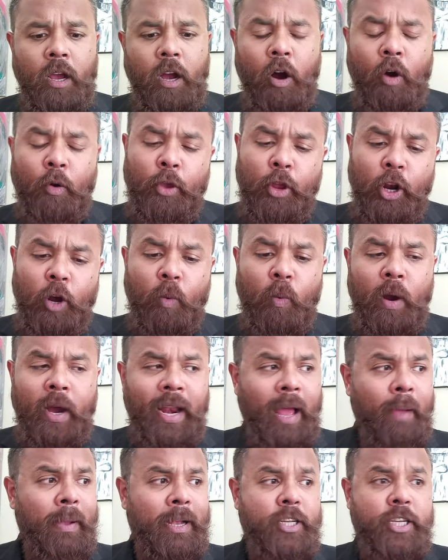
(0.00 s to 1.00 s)
oh, you know
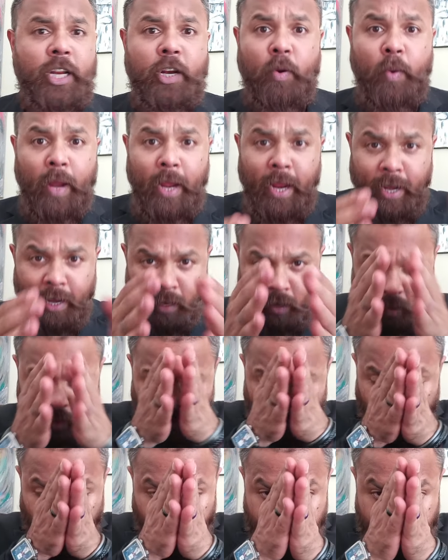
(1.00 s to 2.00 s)
what, I'm actually creating a
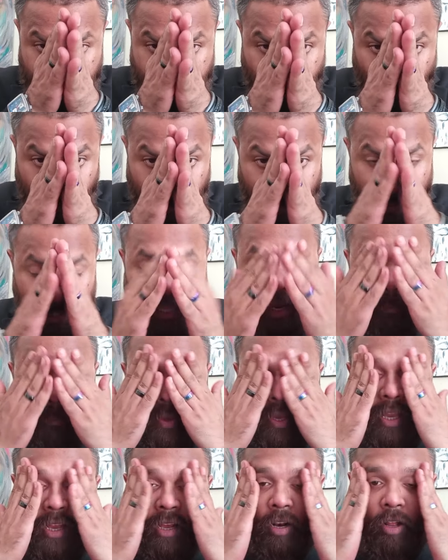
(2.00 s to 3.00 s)
lot of things as well, I'm
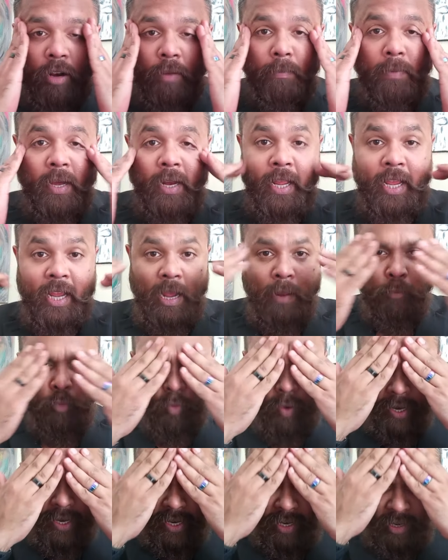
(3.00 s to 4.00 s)
making a lot of money, I'm
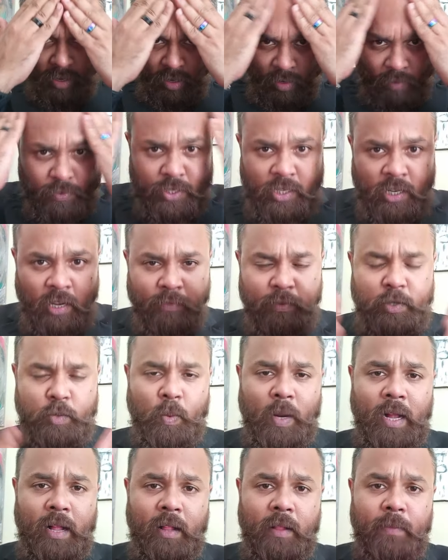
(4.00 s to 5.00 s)
writing a lot of stuff as
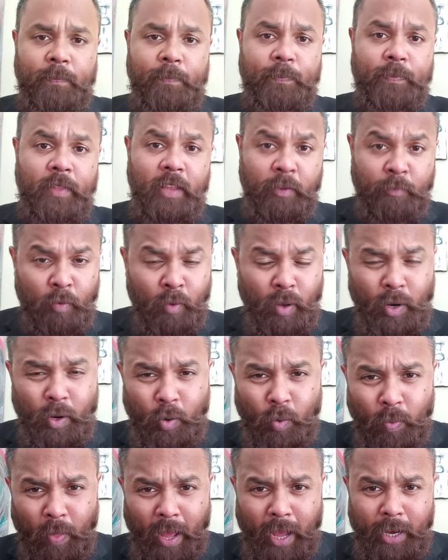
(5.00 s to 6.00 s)
well. If you're gonna
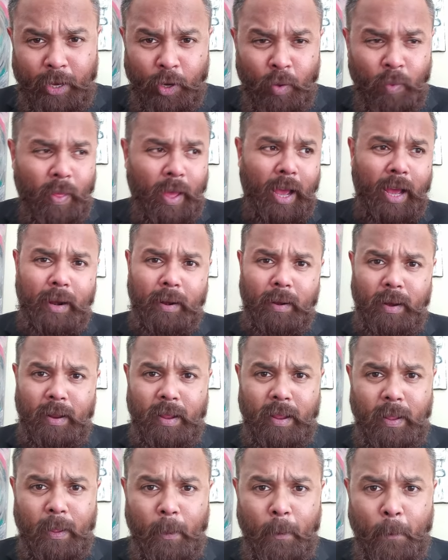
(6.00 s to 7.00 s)
do that, do
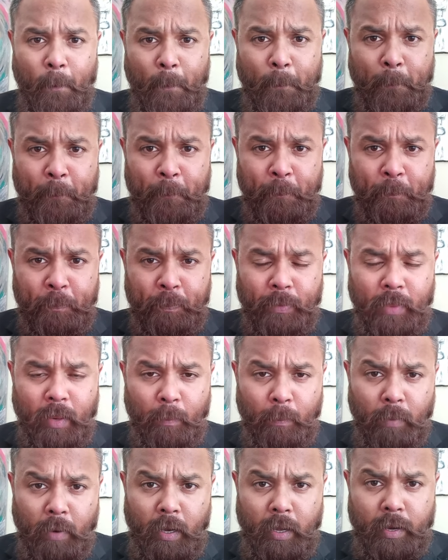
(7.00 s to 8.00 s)

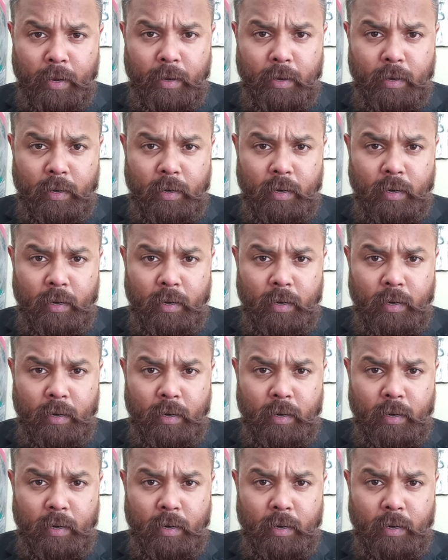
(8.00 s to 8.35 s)
that. But